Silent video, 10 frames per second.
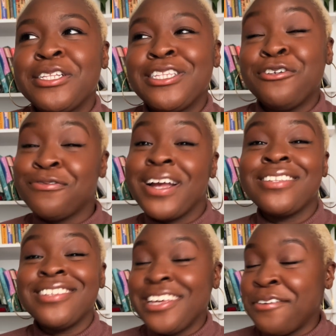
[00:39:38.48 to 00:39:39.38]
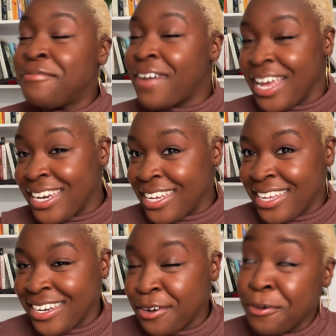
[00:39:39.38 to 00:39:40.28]
directly
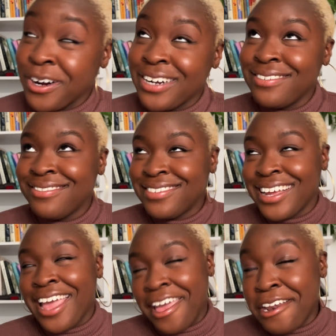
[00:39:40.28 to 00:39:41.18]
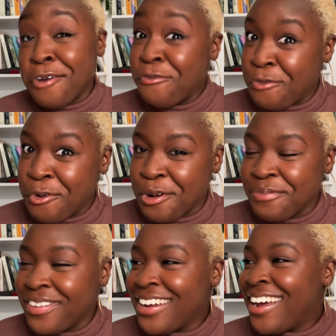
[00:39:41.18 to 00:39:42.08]
invited, or again
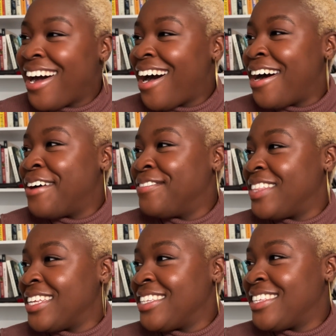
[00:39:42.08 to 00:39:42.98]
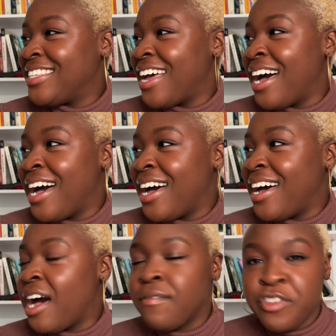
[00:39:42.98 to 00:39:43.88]
informed of this
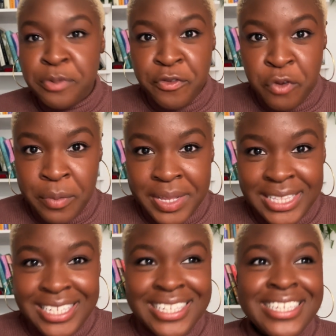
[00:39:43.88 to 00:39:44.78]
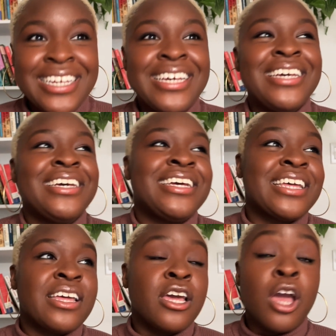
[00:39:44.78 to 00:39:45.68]
performance,
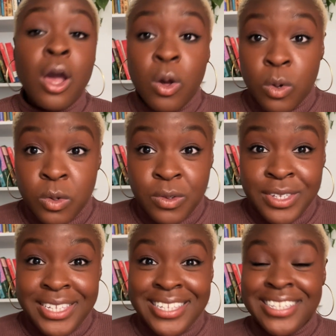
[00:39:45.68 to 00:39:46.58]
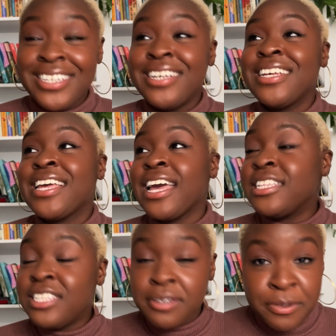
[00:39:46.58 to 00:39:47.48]
goes
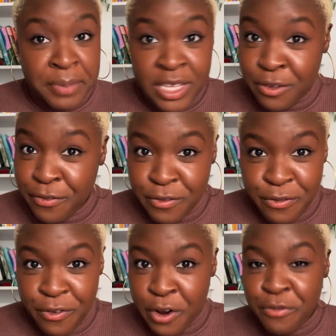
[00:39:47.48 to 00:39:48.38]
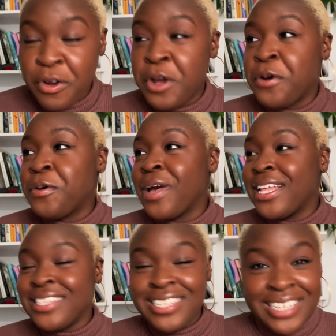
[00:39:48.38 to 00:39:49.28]
gets to be in the front row
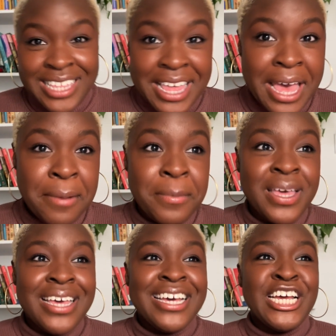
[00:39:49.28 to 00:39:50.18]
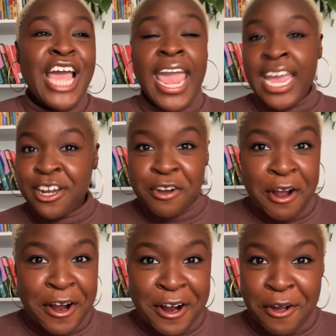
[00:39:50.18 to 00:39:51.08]
and see them, handed
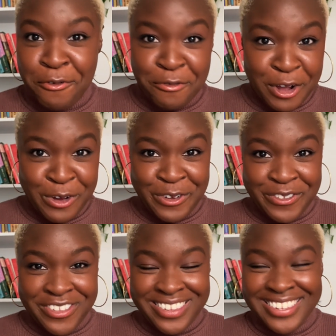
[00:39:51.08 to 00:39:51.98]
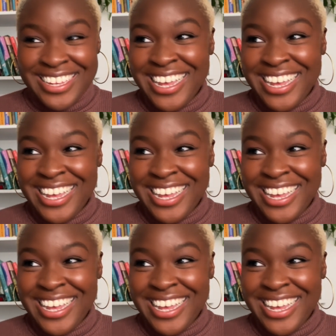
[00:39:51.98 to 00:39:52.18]
her a rose.